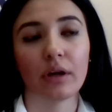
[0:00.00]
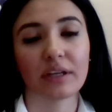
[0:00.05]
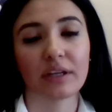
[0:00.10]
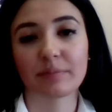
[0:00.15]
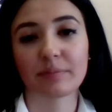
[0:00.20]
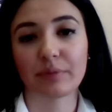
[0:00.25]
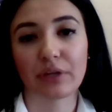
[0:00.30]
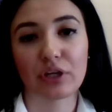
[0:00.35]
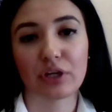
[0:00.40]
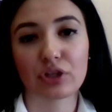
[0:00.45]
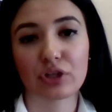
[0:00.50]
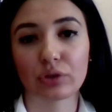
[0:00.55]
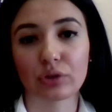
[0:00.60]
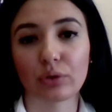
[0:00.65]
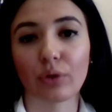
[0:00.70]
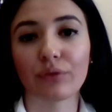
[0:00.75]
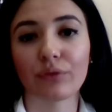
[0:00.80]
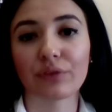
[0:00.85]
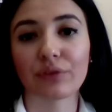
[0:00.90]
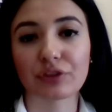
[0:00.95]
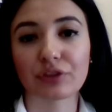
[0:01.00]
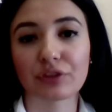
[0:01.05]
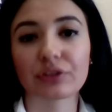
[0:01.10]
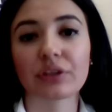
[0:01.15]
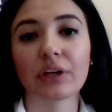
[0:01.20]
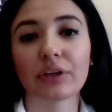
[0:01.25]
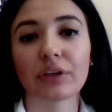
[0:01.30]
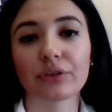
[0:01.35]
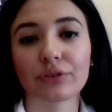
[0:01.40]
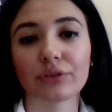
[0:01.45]
expiration of its
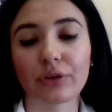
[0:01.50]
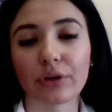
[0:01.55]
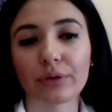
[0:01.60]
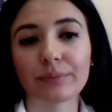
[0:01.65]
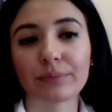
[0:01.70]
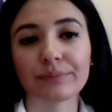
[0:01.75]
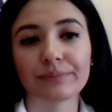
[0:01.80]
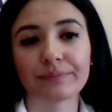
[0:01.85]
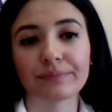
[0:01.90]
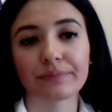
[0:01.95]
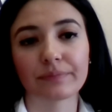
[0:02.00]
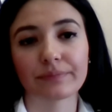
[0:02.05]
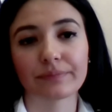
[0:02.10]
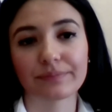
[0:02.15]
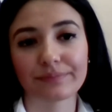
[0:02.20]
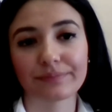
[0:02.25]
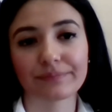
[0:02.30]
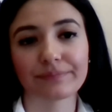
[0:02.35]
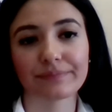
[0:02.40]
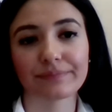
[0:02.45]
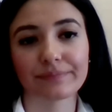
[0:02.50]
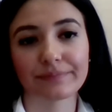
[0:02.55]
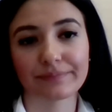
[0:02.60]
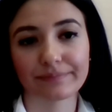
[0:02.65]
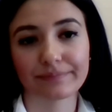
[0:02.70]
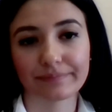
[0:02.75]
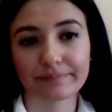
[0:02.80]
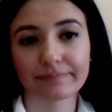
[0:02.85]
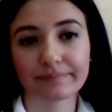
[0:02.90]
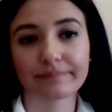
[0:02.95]
term.
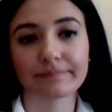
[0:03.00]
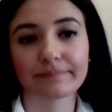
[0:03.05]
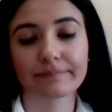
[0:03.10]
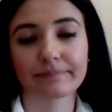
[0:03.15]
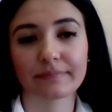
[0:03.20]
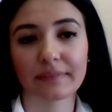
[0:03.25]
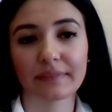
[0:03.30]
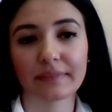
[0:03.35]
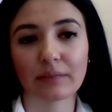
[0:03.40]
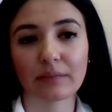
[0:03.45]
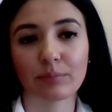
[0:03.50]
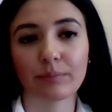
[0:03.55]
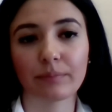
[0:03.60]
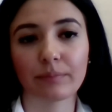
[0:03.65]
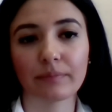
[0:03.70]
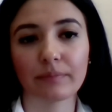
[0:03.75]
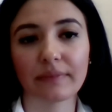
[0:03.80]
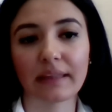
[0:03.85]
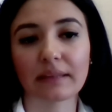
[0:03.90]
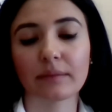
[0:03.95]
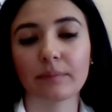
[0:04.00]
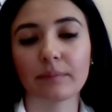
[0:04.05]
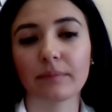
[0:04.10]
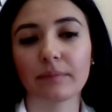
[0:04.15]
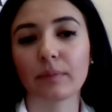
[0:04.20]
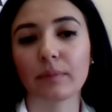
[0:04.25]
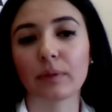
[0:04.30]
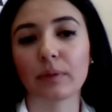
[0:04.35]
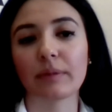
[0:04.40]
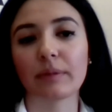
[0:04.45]
That
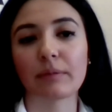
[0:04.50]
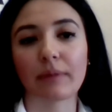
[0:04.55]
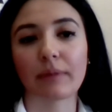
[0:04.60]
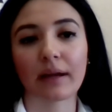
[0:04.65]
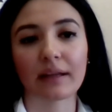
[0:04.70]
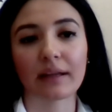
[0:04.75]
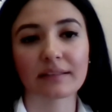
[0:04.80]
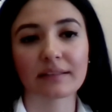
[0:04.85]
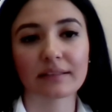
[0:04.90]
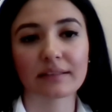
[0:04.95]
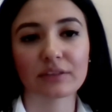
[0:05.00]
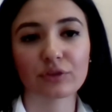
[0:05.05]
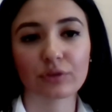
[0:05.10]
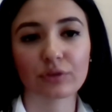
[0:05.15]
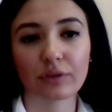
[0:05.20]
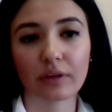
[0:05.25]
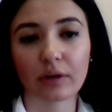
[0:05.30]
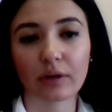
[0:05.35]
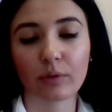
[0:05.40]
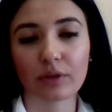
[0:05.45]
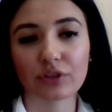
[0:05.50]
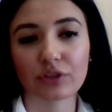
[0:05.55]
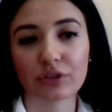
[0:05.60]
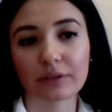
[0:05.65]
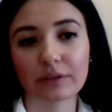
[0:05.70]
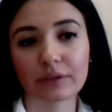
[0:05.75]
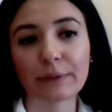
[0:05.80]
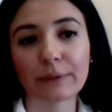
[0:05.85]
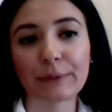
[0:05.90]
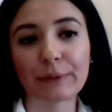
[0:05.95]
will be my answer to the question.